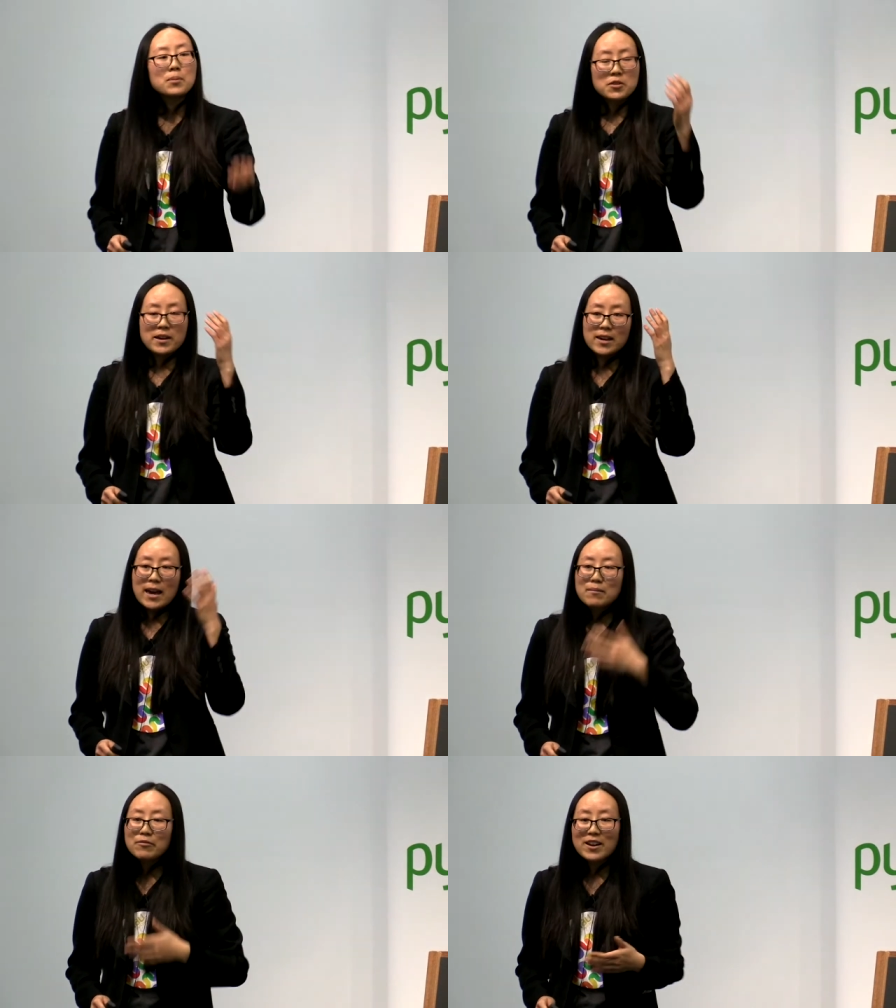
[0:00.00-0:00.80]
put their
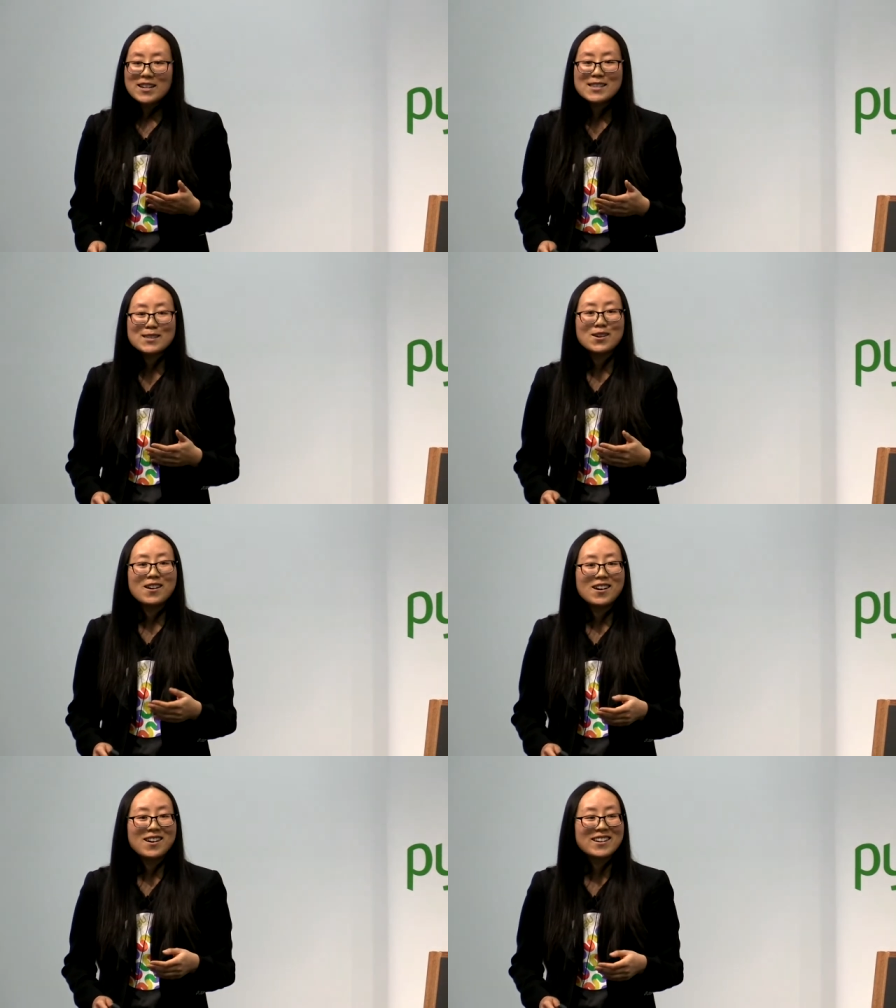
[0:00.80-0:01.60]
game faces
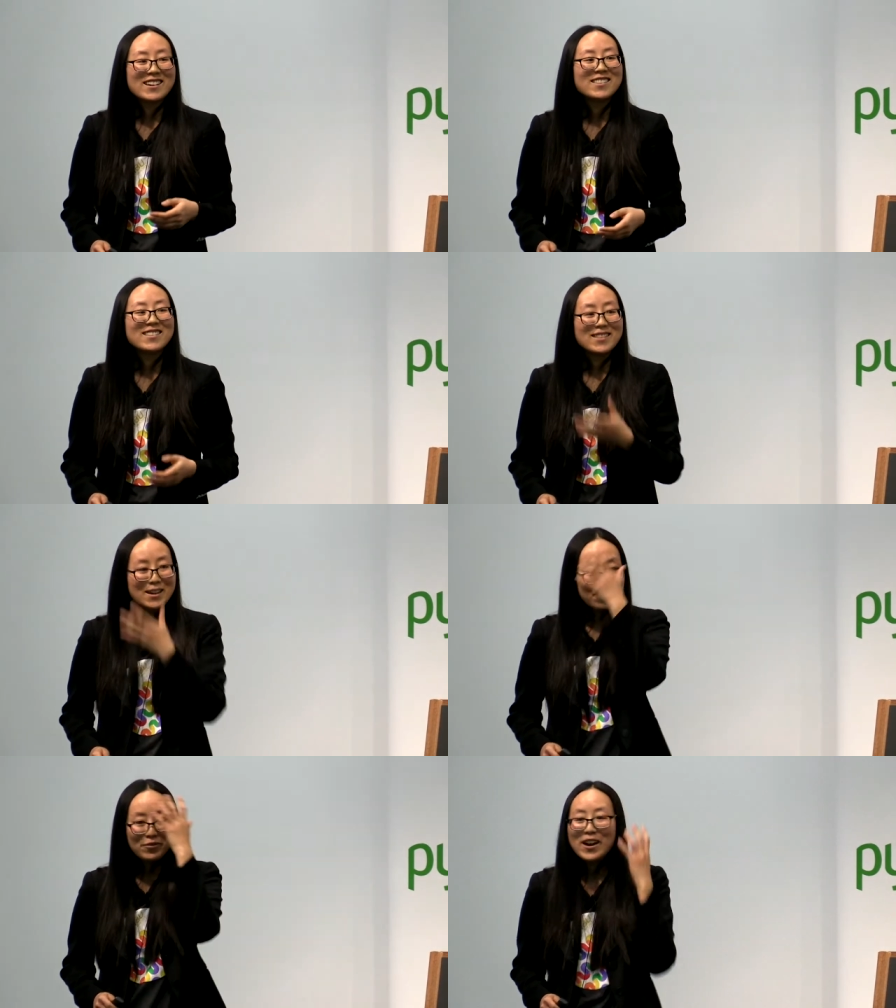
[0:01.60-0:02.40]
on and
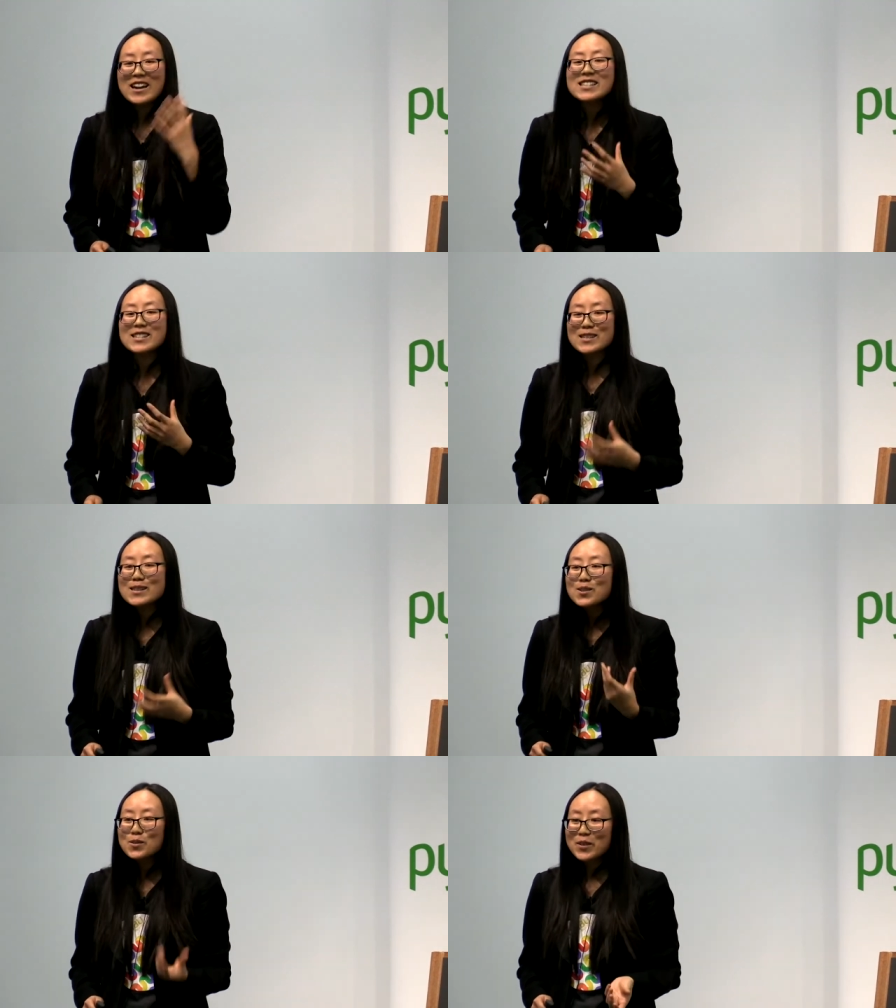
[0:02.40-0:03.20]
their face
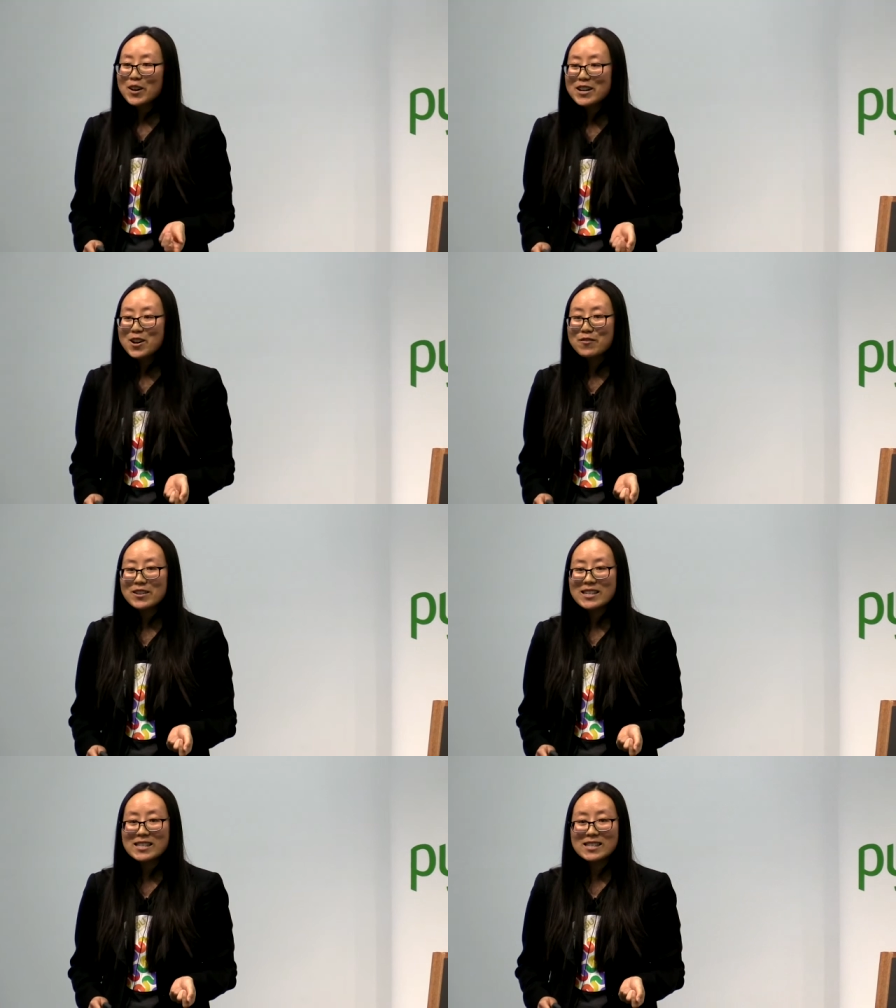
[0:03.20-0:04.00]
doesn't look very
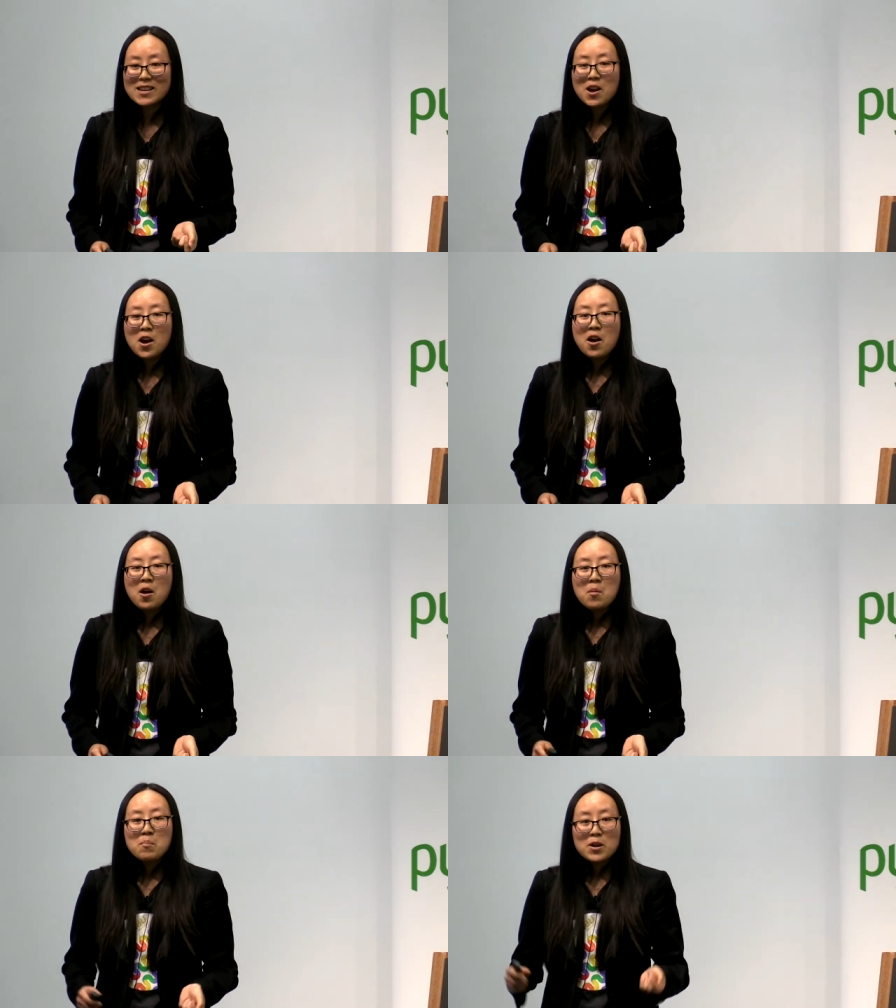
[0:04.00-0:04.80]
nervous,
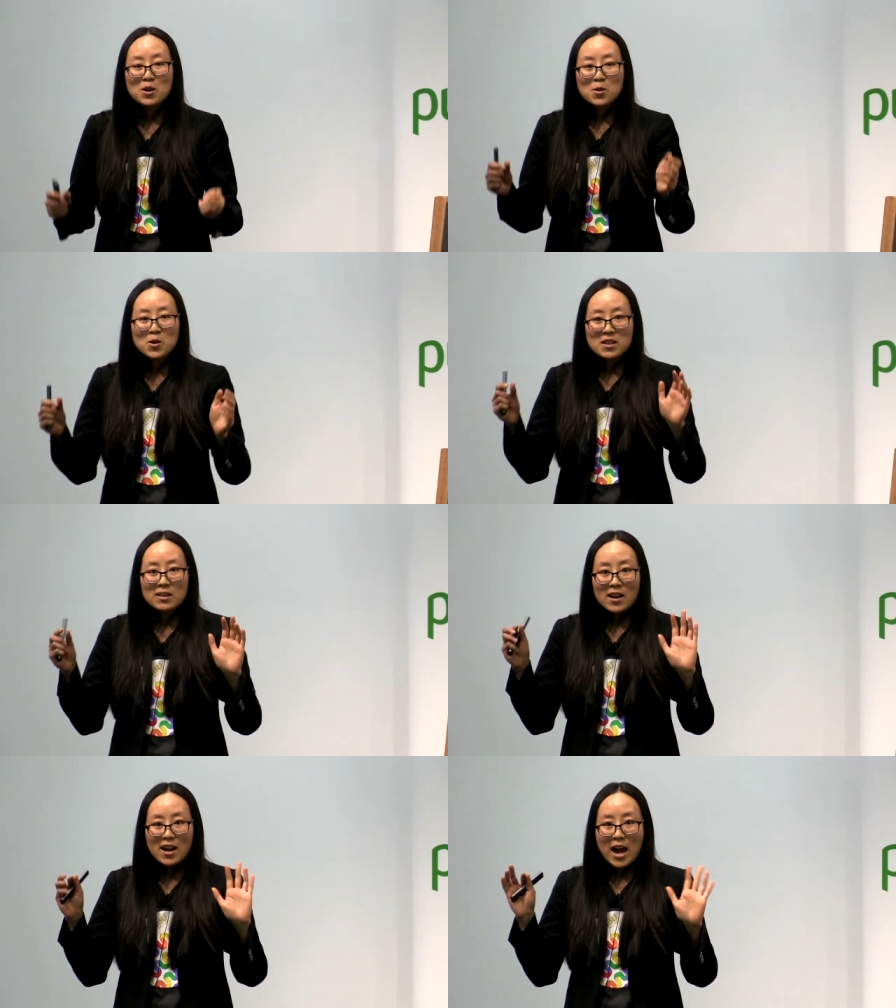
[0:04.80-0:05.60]
but look at
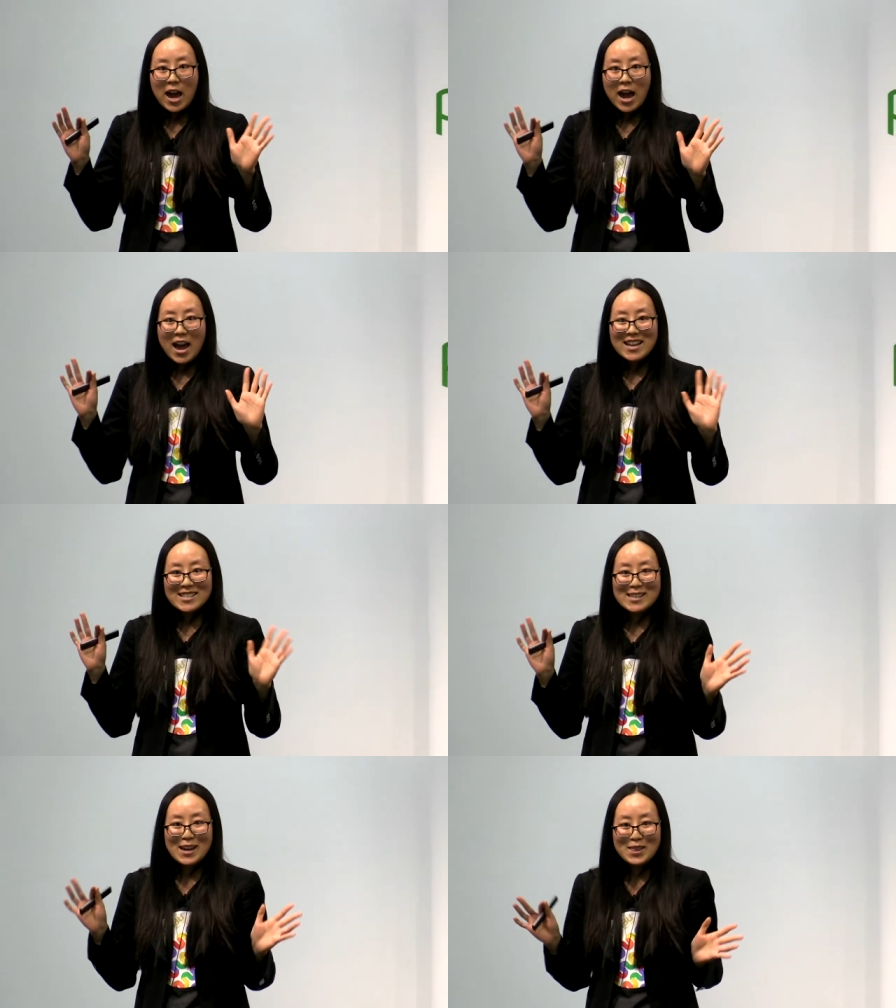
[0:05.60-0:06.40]
their hands